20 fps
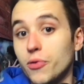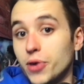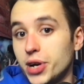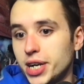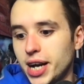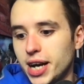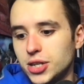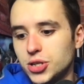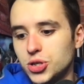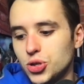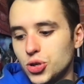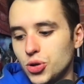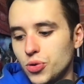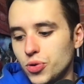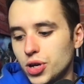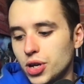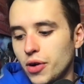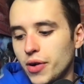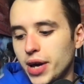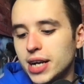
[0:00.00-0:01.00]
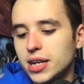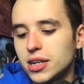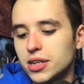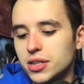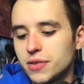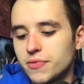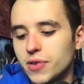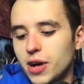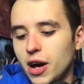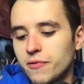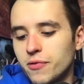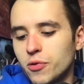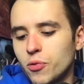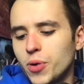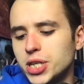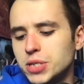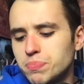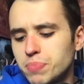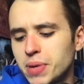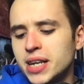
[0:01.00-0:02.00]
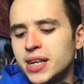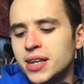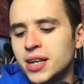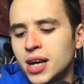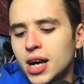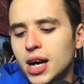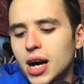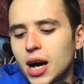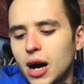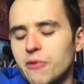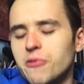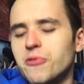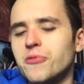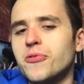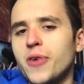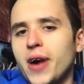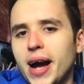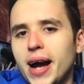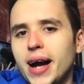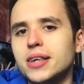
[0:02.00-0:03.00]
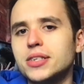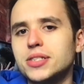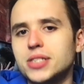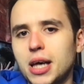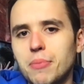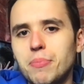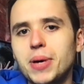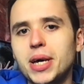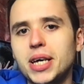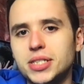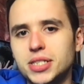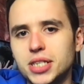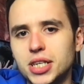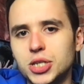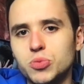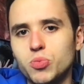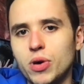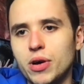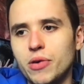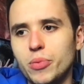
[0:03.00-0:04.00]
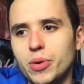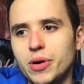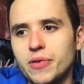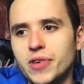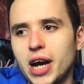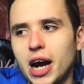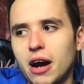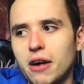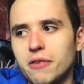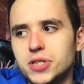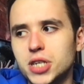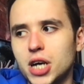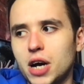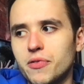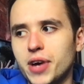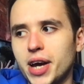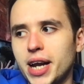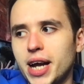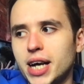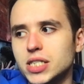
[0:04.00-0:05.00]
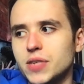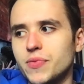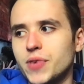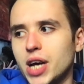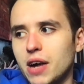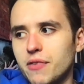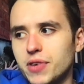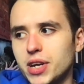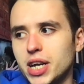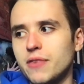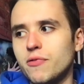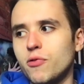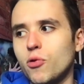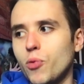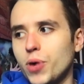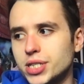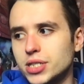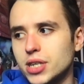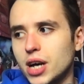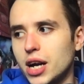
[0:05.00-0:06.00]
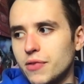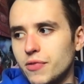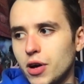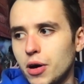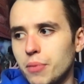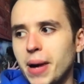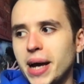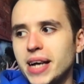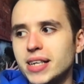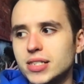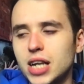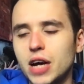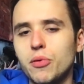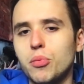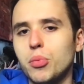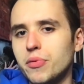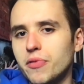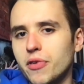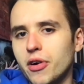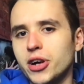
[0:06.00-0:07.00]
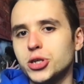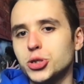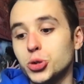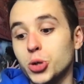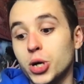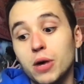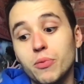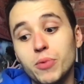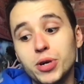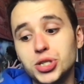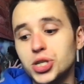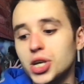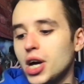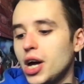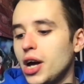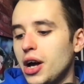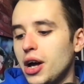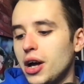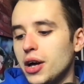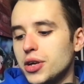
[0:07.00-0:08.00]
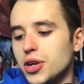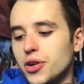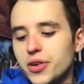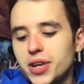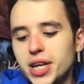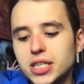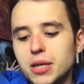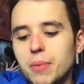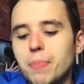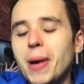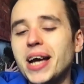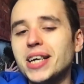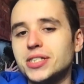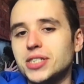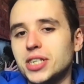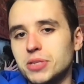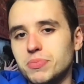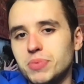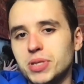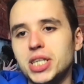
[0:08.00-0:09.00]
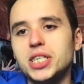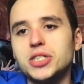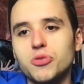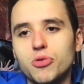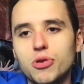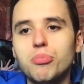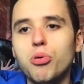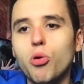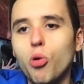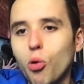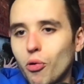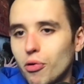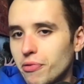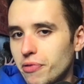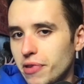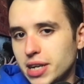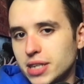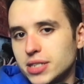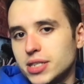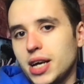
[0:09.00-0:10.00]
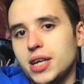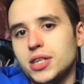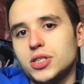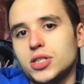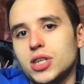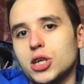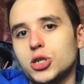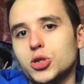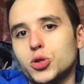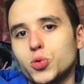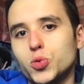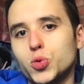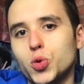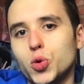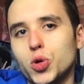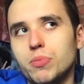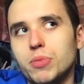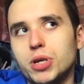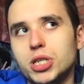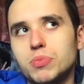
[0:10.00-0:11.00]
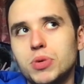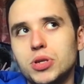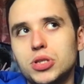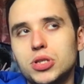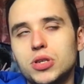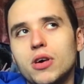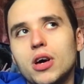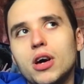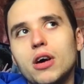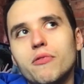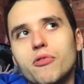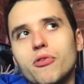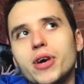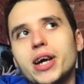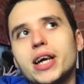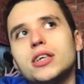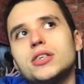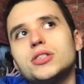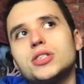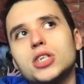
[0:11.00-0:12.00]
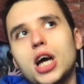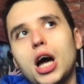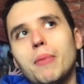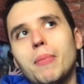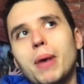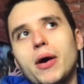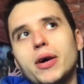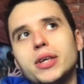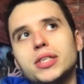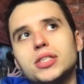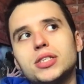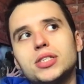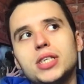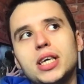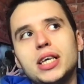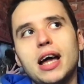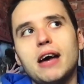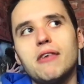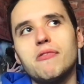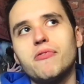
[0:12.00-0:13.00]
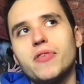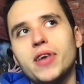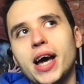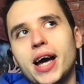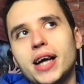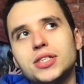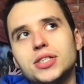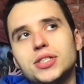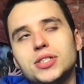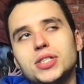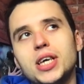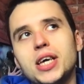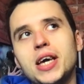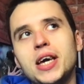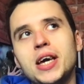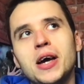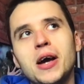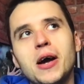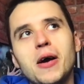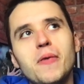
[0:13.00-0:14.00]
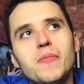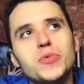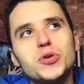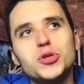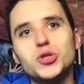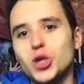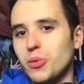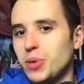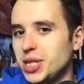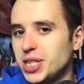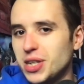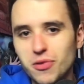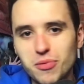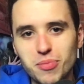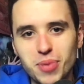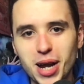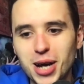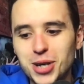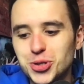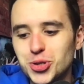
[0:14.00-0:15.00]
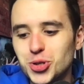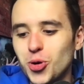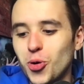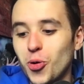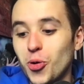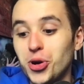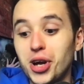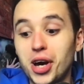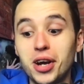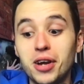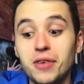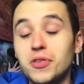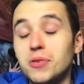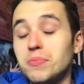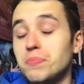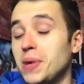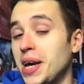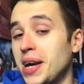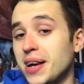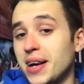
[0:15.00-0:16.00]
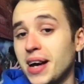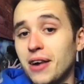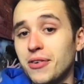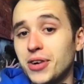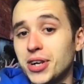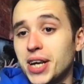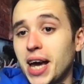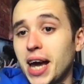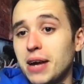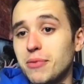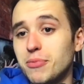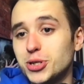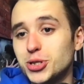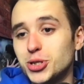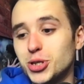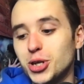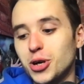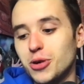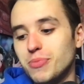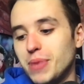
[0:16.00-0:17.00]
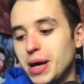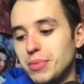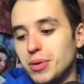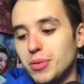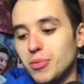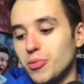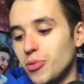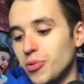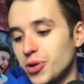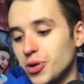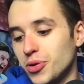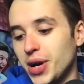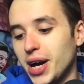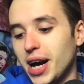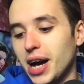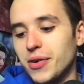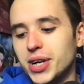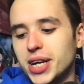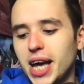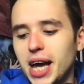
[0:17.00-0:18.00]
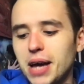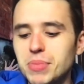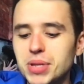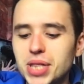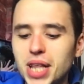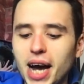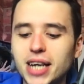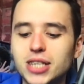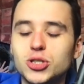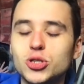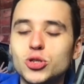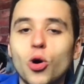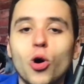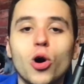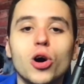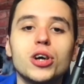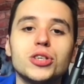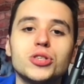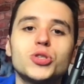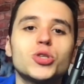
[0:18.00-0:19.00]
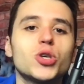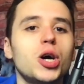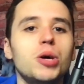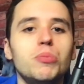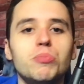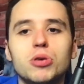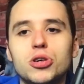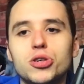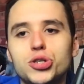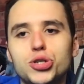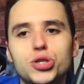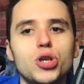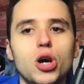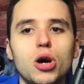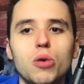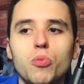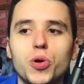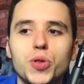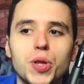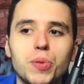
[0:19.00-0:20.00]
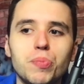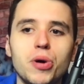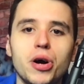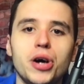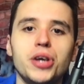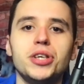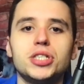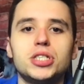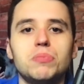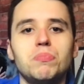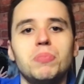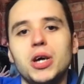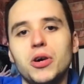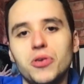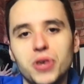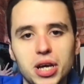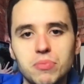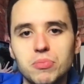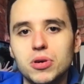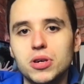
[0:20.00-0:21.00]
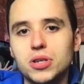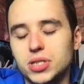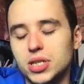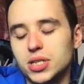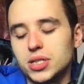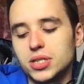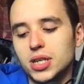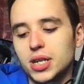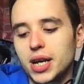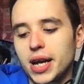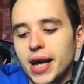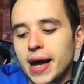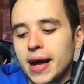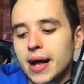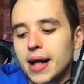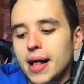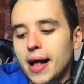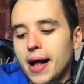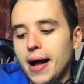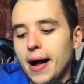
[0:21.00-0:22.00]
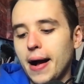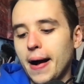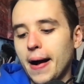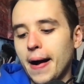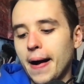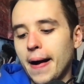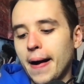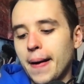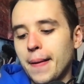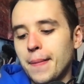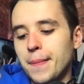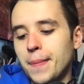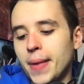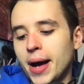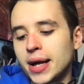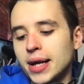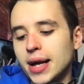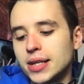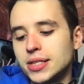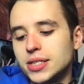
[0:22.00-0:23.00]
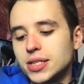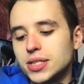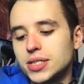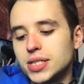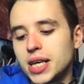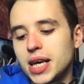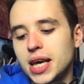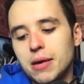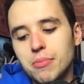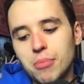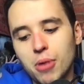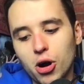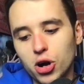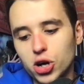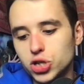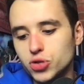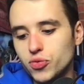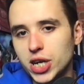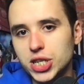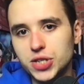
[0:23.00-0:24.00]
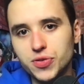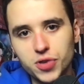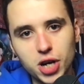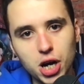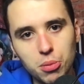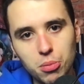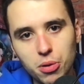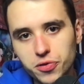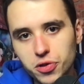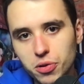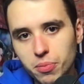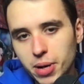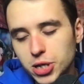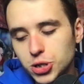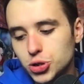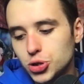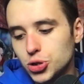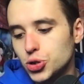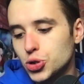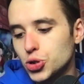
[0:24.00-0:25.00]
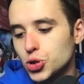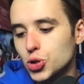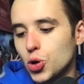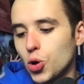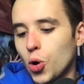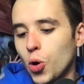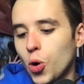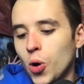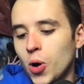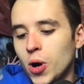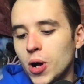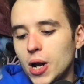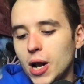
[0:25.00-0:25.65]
in there too. England have always been a threat at set pieces with Gareth Southgate. That's something I think they've always kind of at a base level been very strong at, which, these are basics, but these are important things at international tournaments. But for England to come out and to see that flair, to see so many different players score, none of them being Harry Kane, which I know maybe will annoy Harry Kane, but that is not a concern because you don't want the burden to be on him consistently. And to see Marcus Rashford come off the bench and score,